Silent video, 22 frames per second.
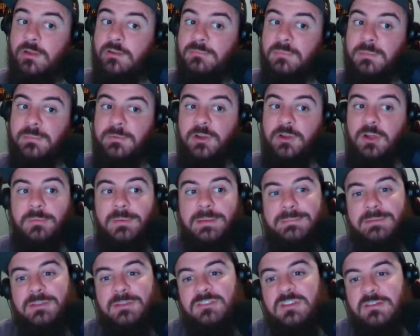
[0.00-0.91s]
I remembered all
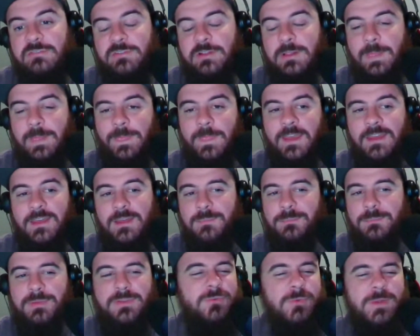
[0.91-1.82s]
by myself.
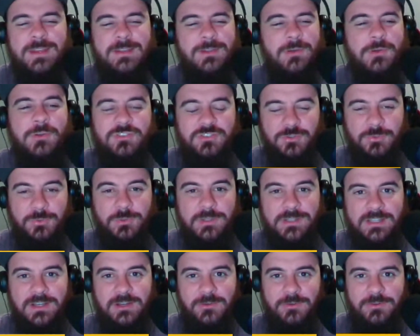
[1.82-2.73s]
Between those two
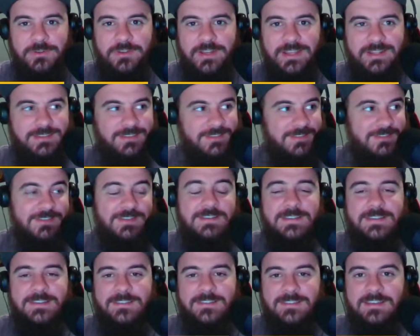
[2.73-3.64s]
alone, at
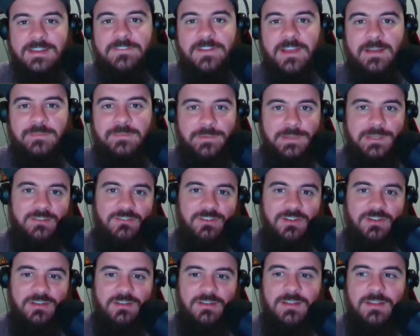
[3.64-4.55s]
stiff
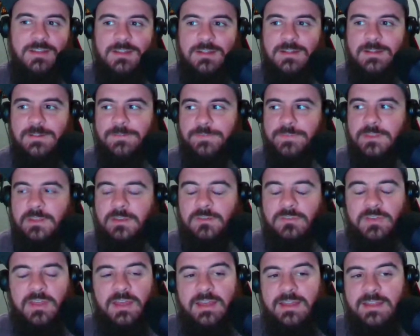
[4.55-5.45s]
competition,
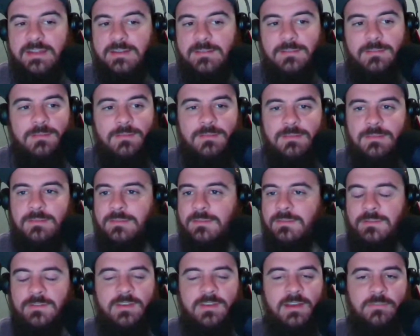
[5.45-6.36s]
you've got
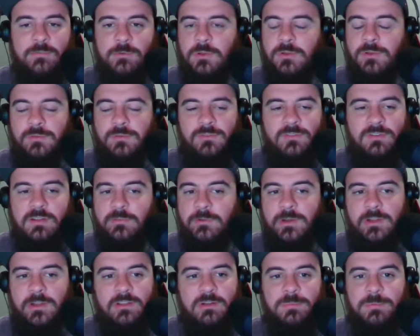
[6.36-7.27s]
several
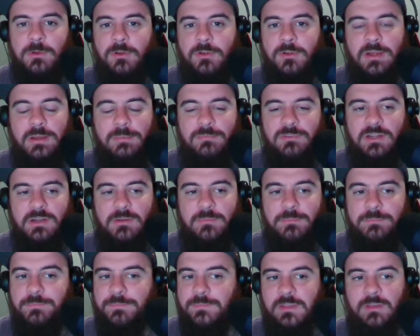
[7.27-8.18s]
other programs,
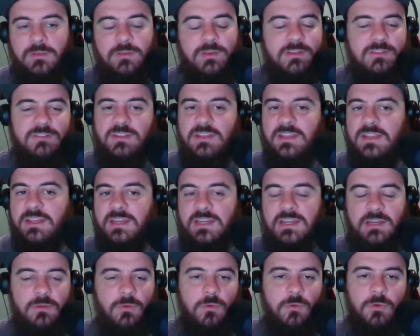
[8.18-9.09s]
though.
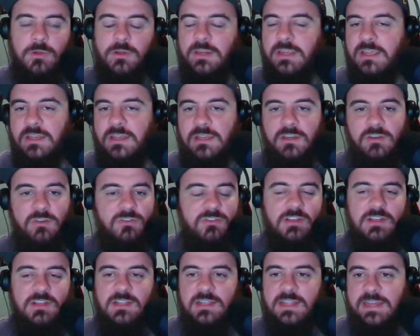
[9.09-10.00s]
USC, Oregon,
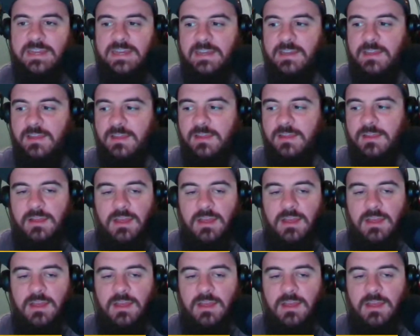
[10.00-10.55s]
UCLA,